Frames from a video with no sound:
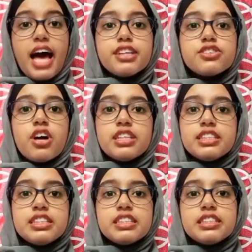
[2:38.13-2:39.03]
and
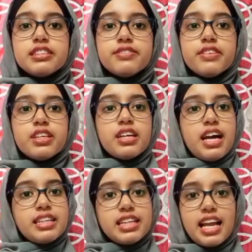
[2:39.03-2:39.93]
quantitative
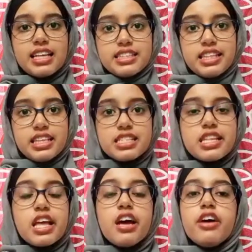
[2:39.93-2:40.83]
analysis,